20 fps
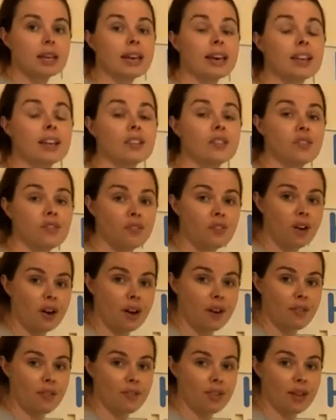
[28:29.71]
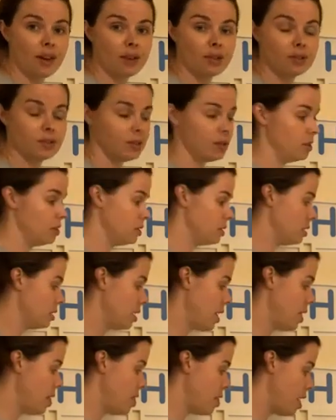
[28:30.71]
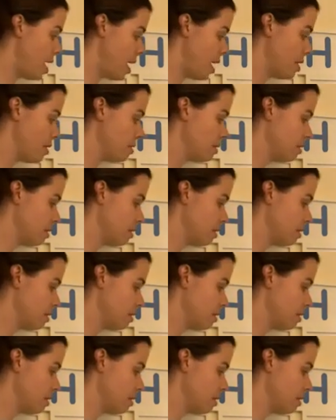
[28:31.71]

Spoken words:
is 5,000. And then